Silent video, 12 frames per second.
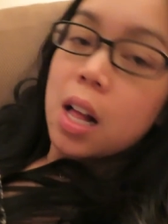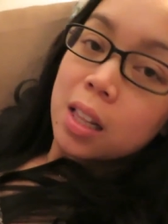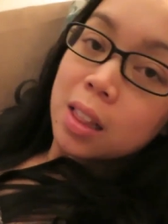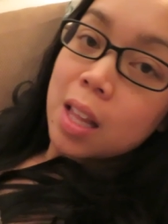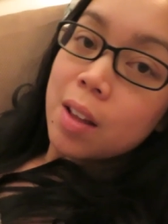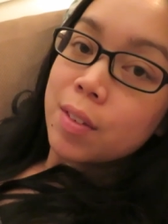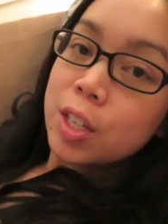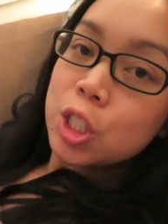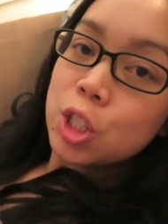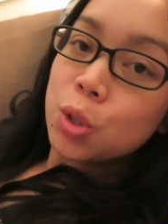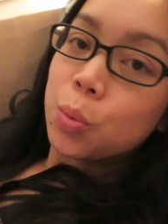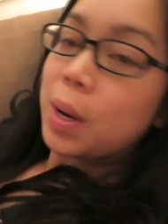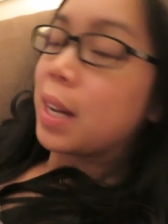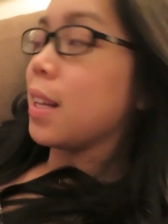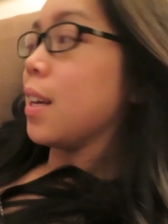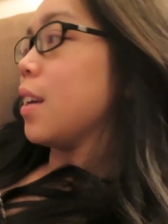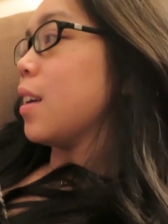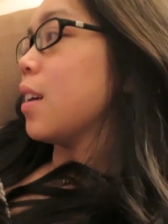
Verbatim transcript: 1120.